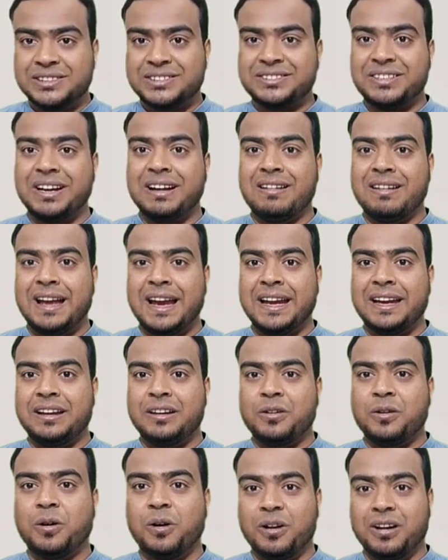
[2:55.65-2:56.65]
straight
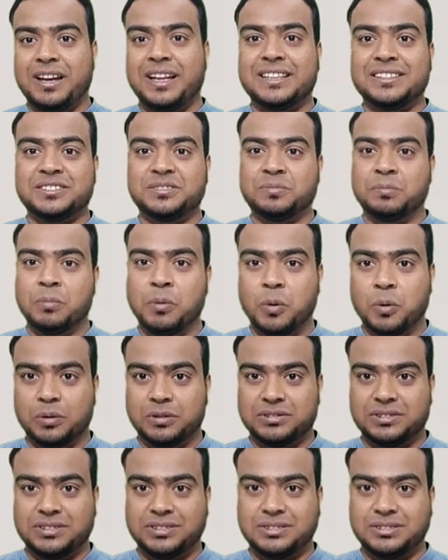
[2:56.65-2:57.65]
lines called as
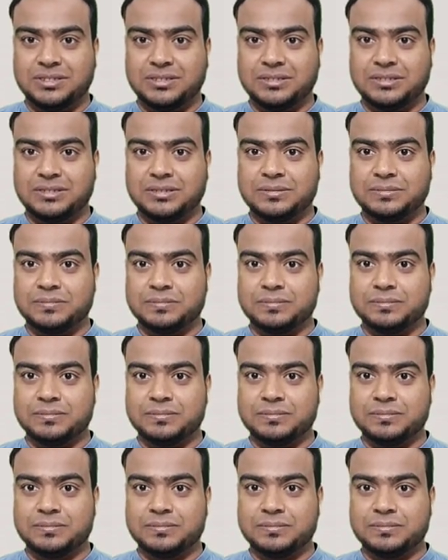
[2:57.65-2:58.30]
modes.